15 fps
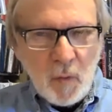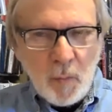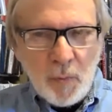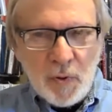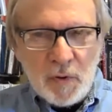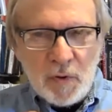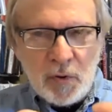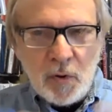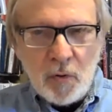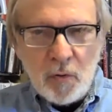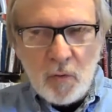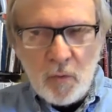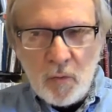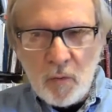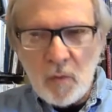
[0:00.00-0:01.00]
to pursue
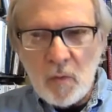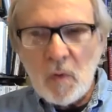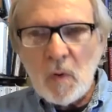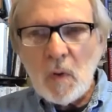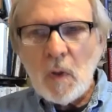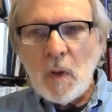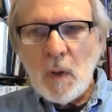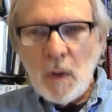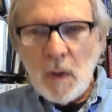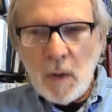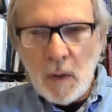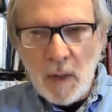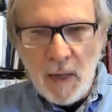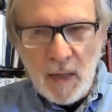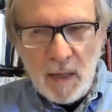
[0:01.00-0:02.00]

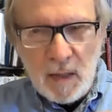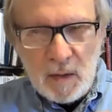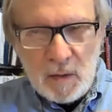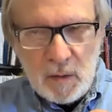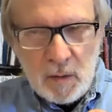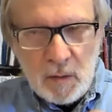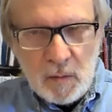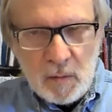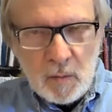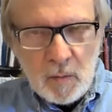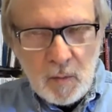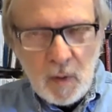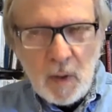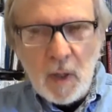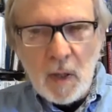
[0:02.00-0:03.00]
as
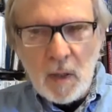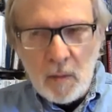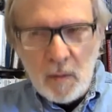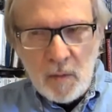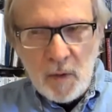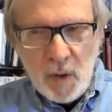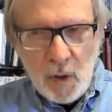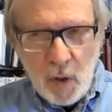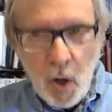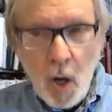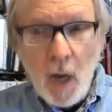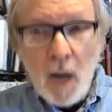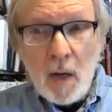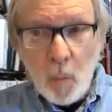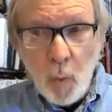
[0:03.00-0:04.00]
uh, the
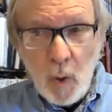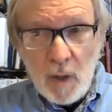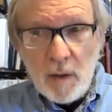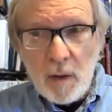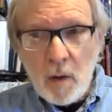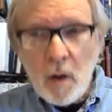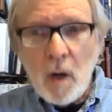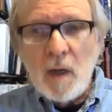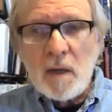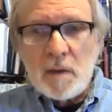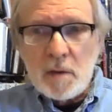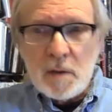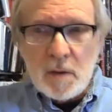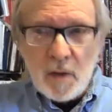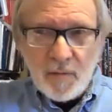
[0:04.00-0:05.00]
ca- one of the
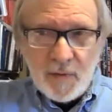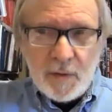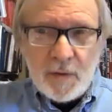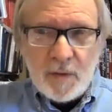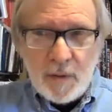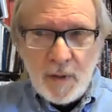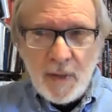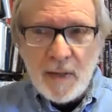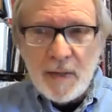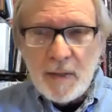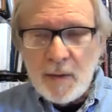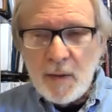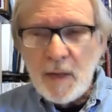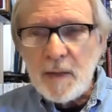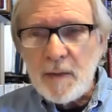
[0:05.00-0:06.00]
causes of a society
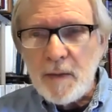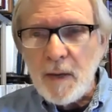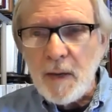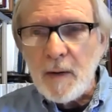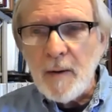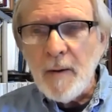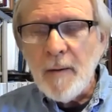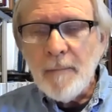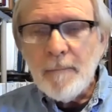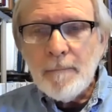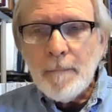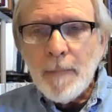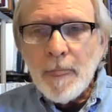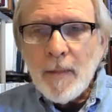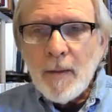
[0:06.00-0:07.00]
like that,
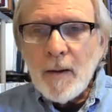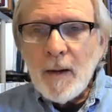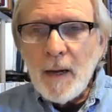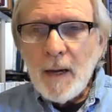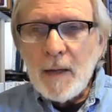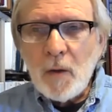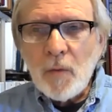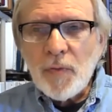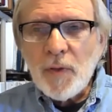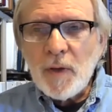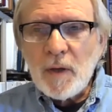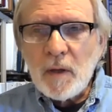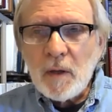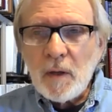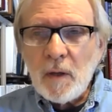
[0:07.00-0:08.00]
I don't
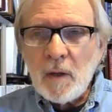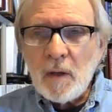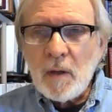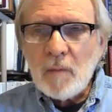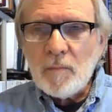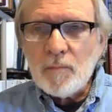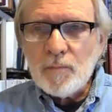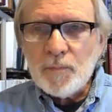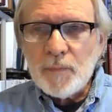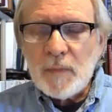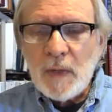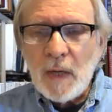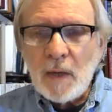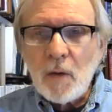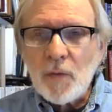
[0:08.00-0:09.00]
think um,
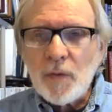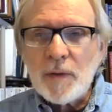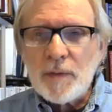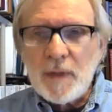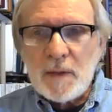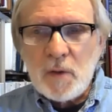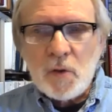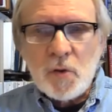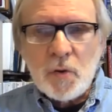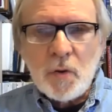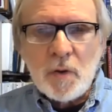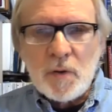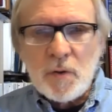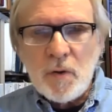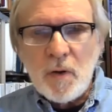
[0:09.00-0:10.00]
I don't think that's a
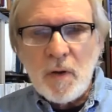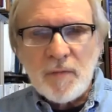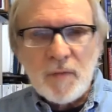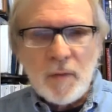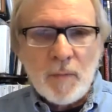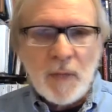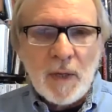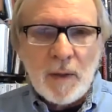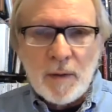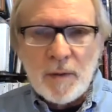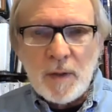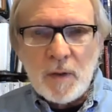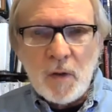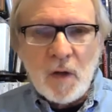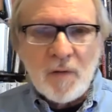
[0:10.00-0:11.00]
choice you have to make. I
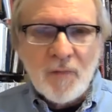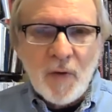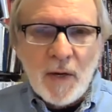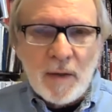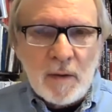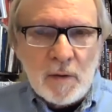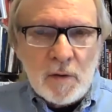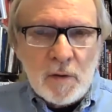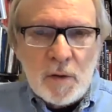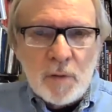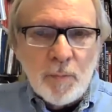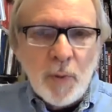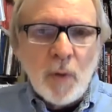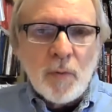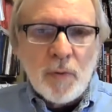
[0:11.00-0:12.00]
think nonviolence is
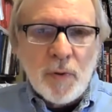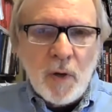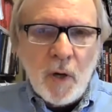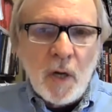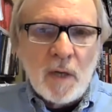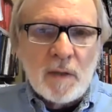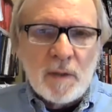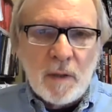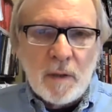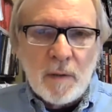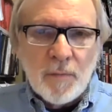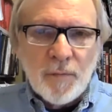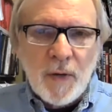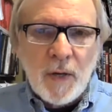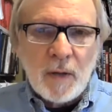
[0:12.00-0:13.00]
both cause and
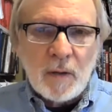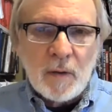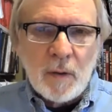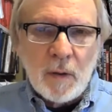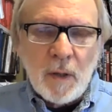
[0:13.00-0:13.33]
effect,